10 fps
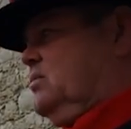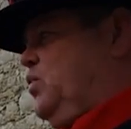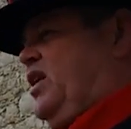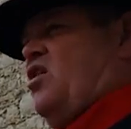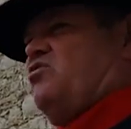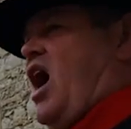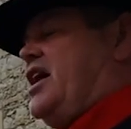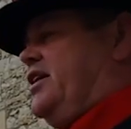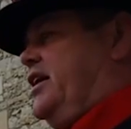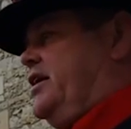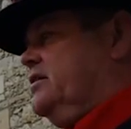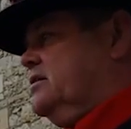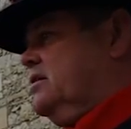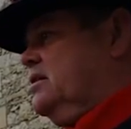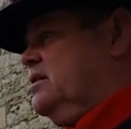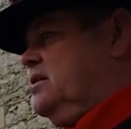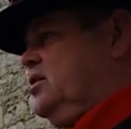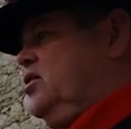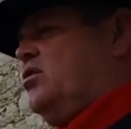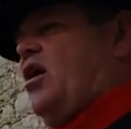we go riding,
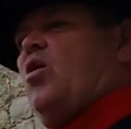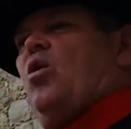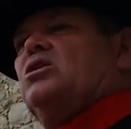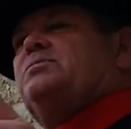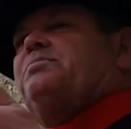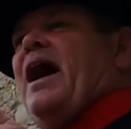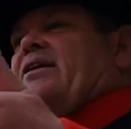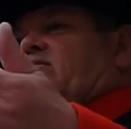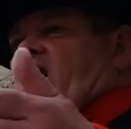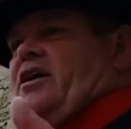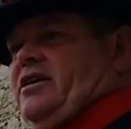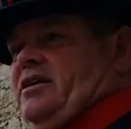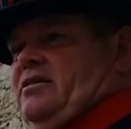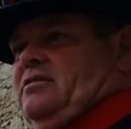you go horseback riding.